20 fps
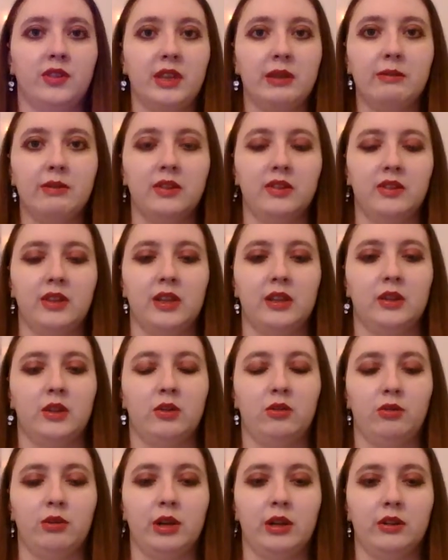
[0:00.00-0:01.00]
even seeing the
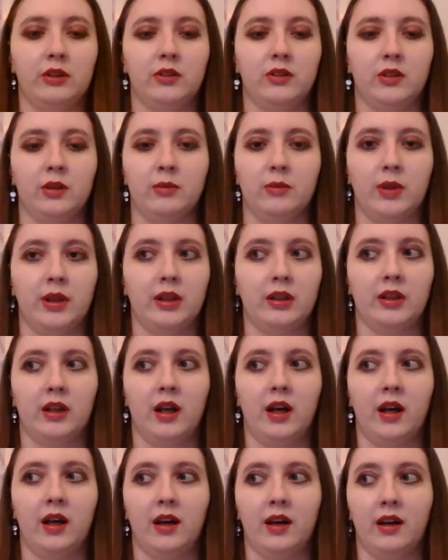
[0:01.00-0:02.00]
trailers, I'm like,
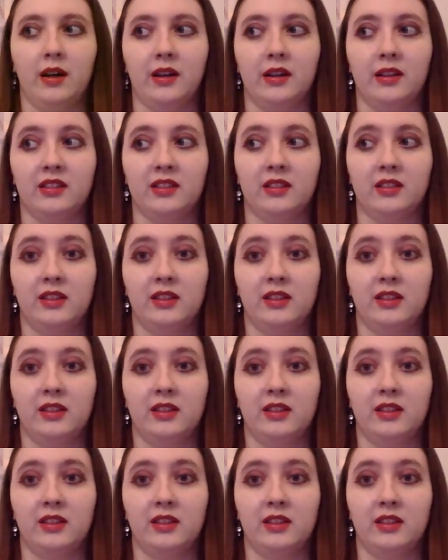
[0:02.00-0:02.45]
uh,